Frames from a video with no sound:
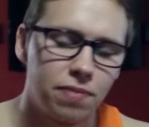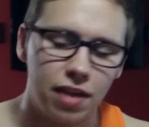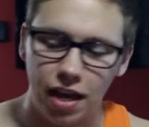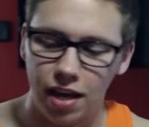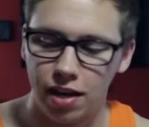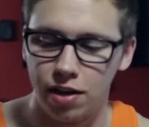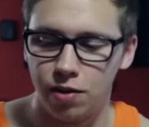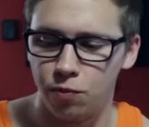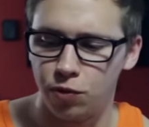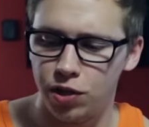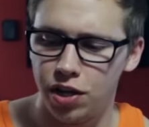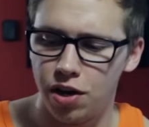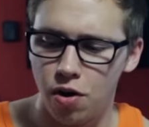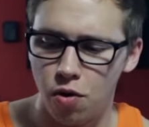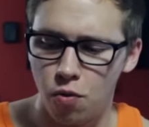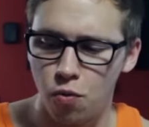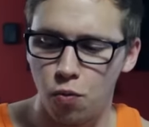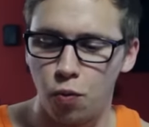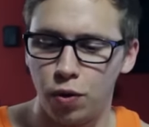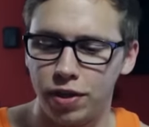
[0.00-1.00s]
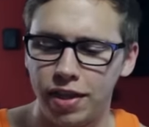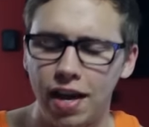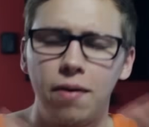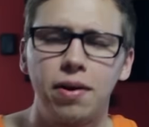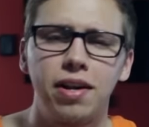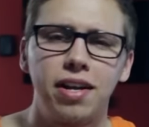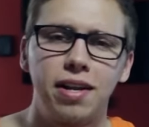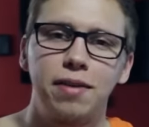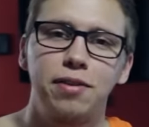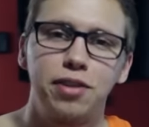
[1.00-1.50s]
And
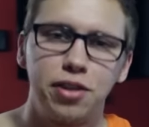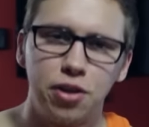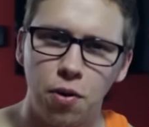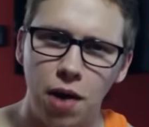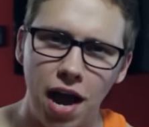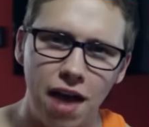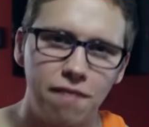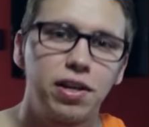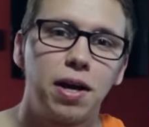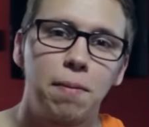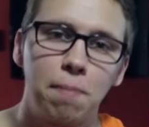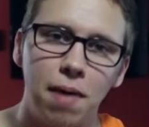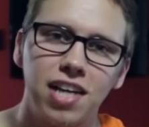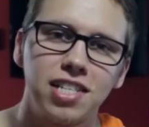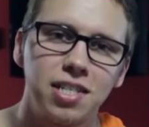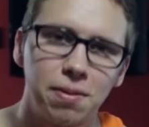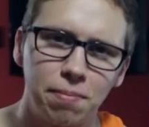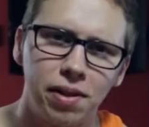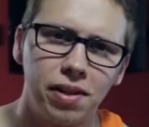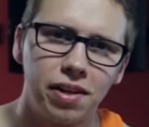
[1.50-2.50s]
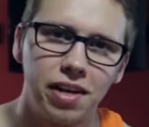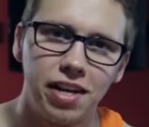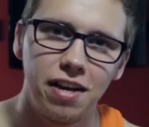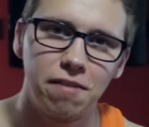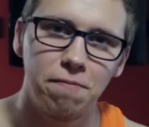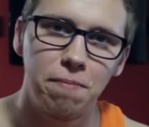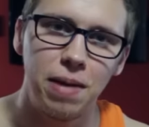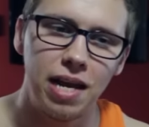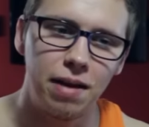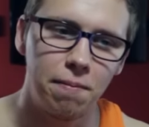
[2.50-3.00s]
without it, having a possibility
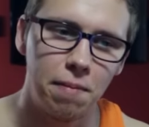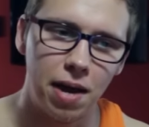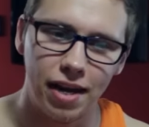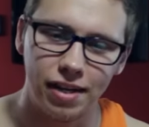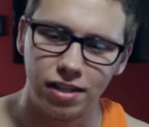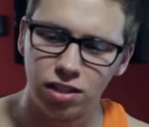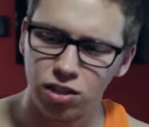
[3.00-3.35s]
of being made,